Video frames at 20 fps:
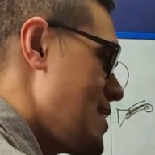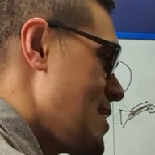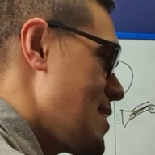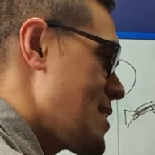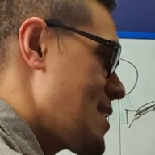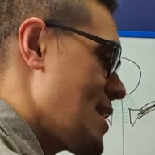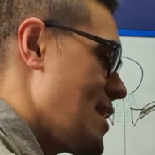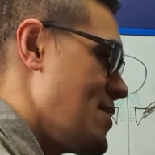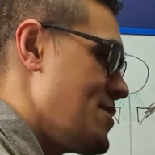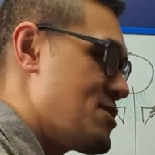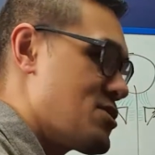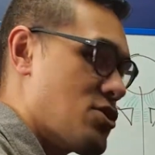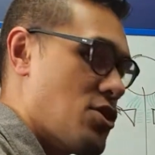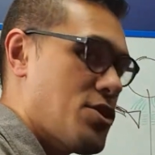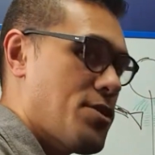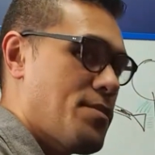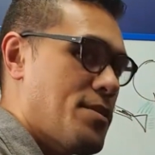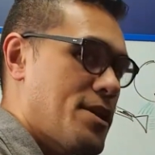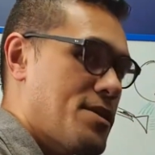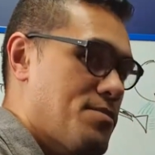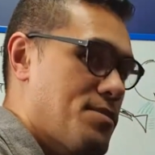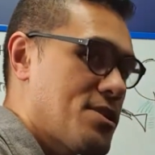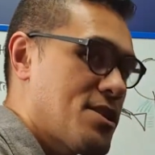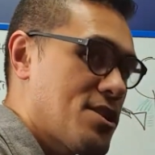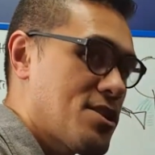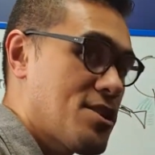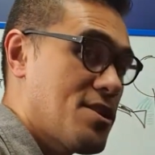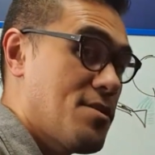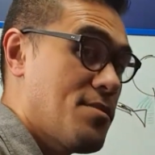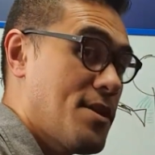okay, it's not the best
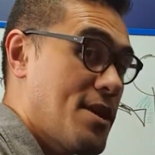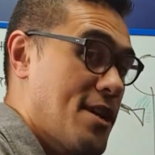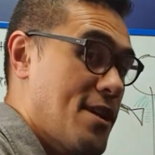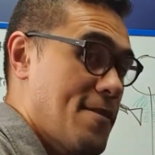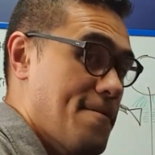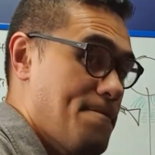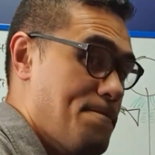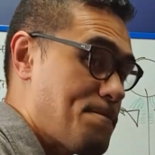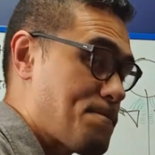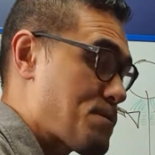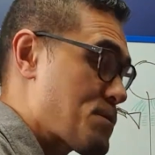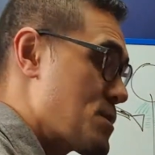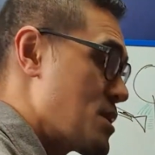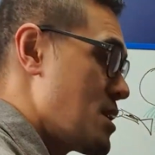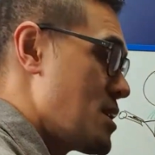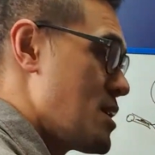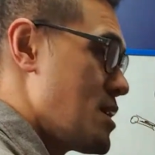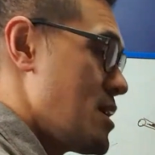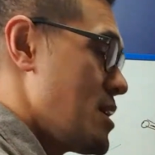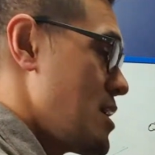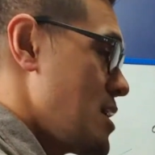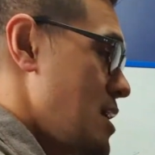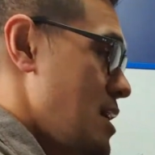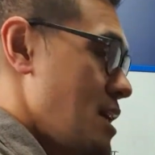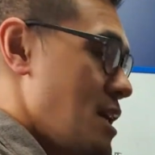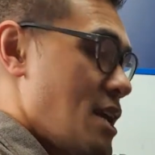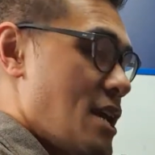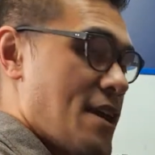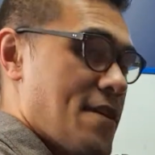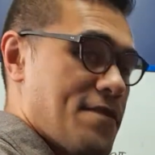position to be in.
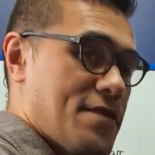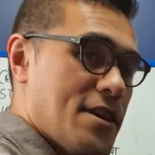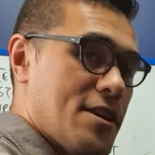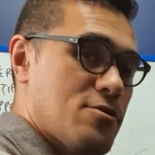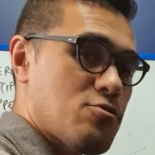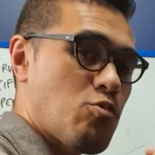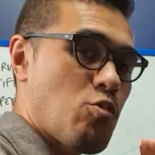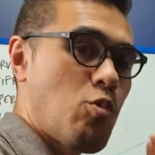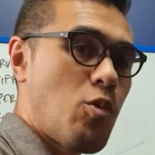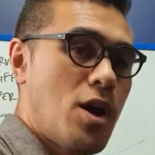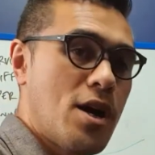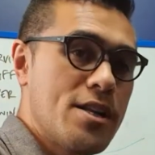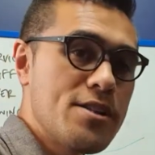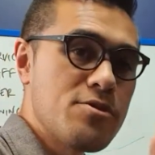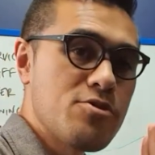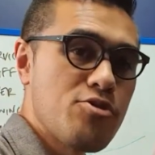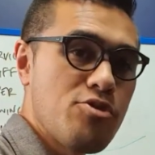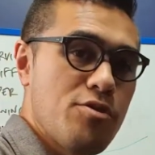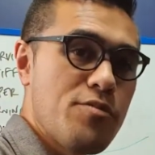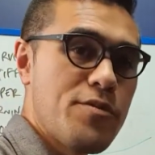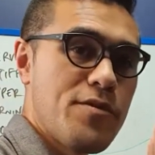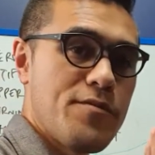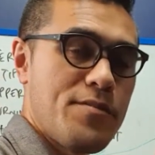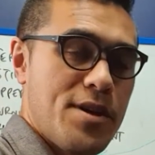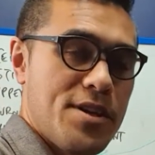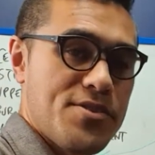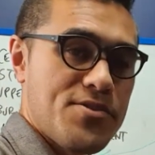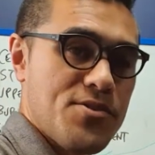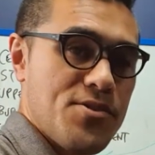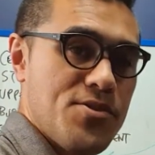If there's one group of
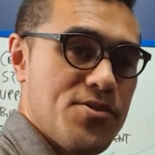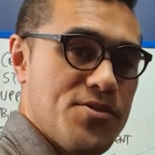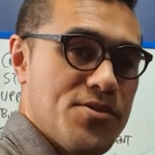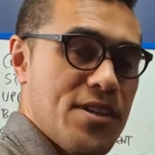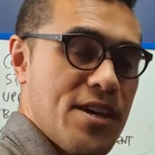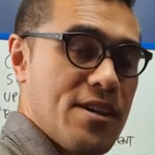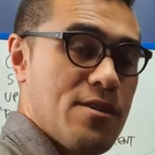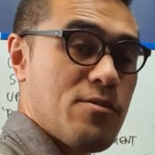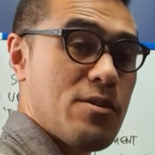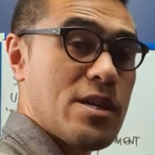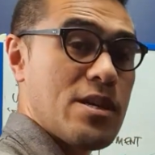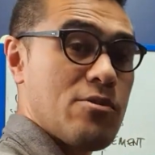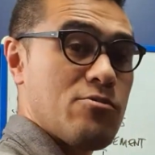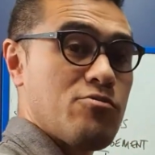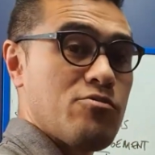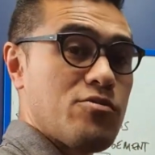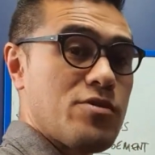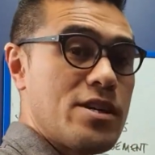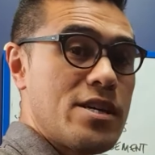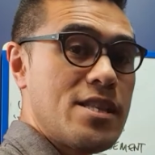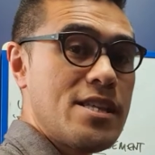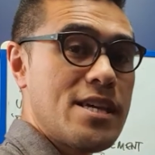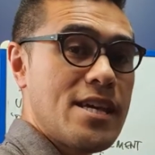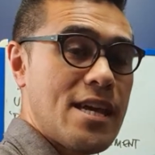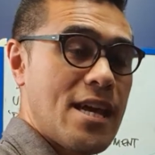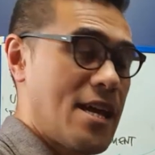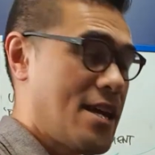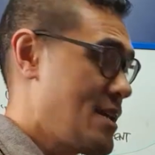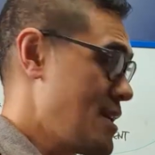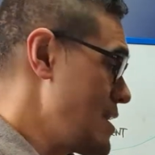muscles that we can
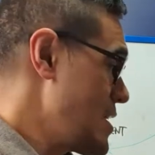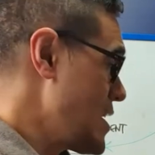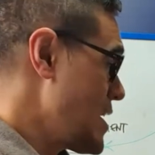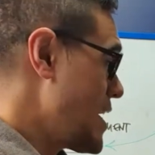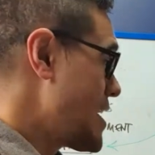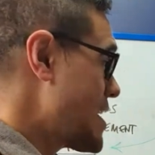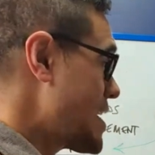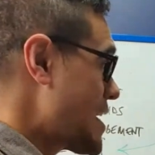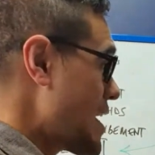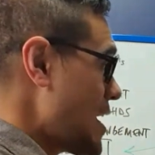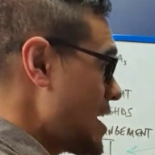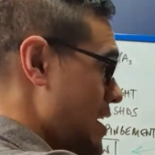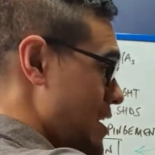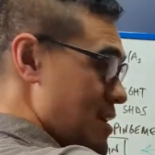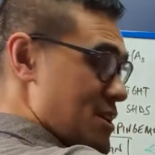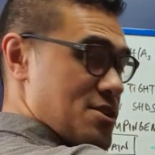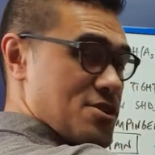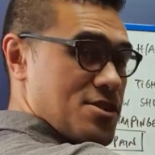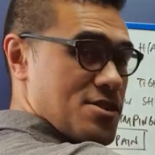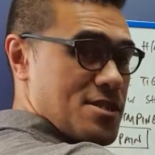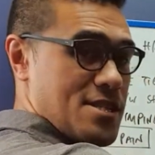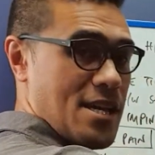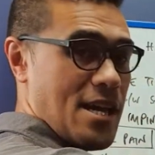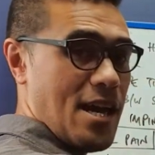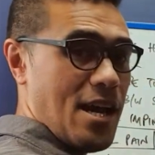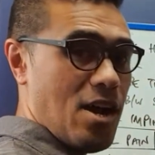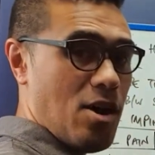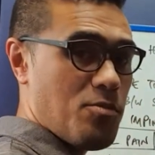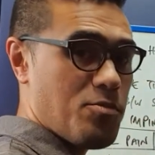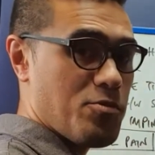really engage to
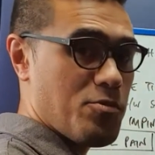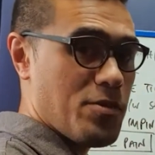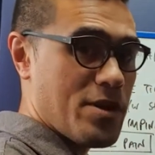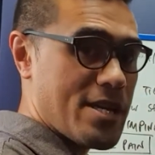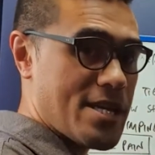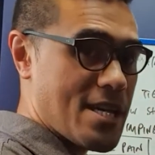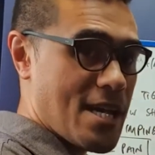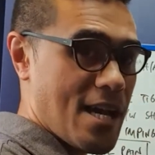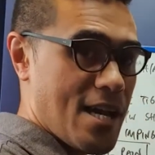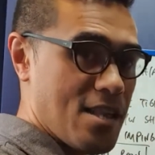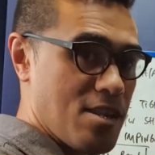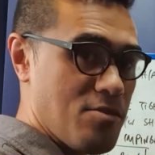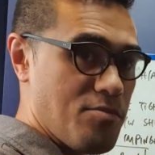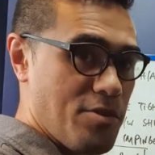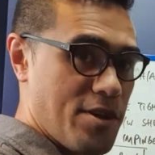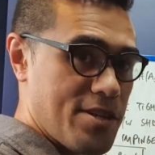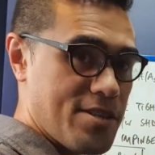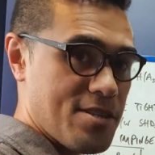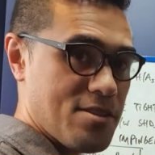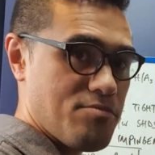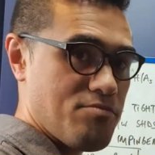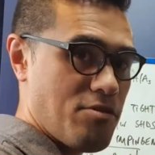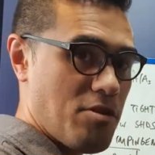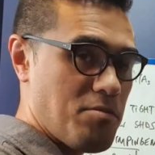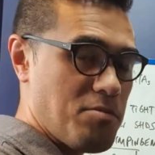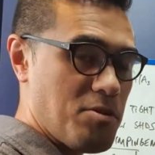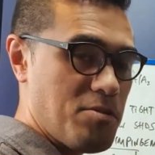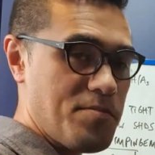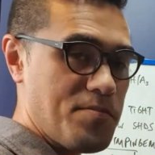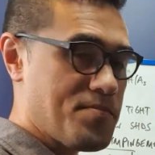help recalibrate this
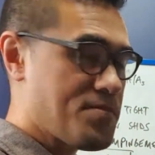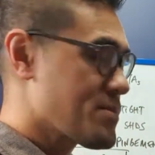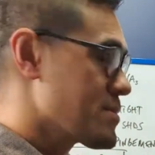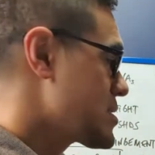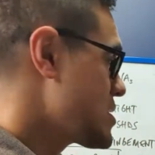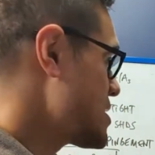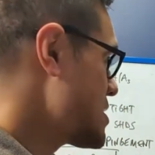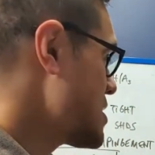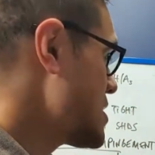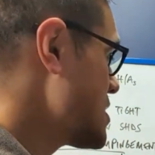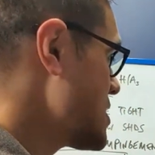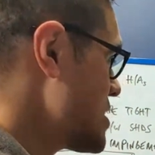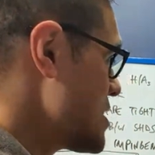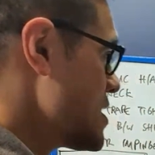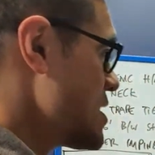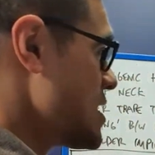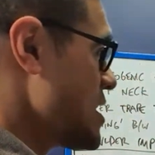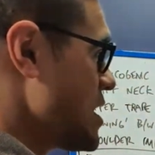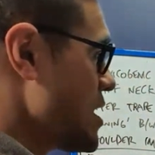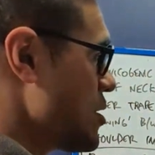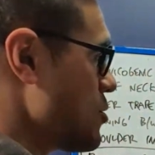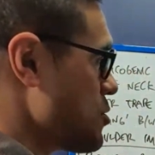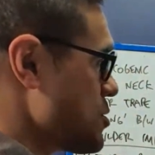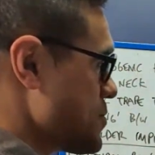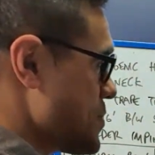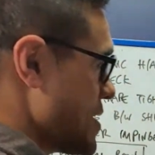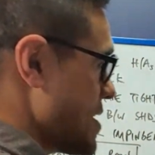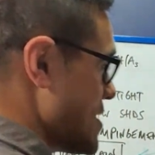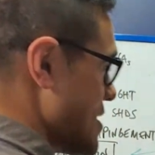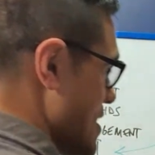problem, it would
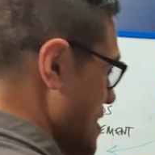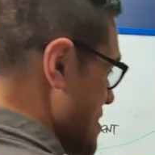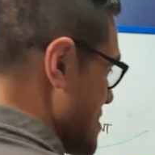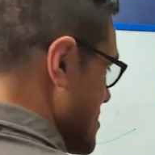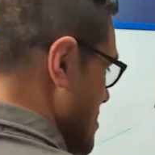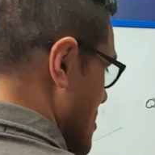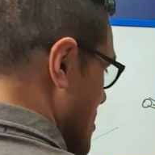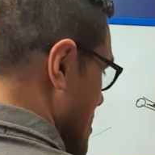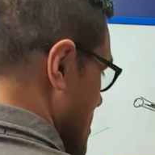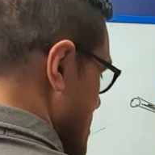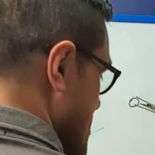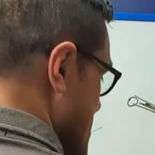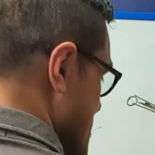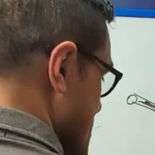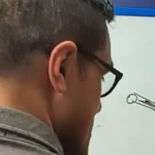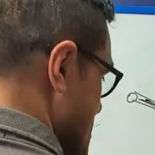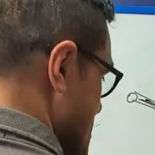be these guys.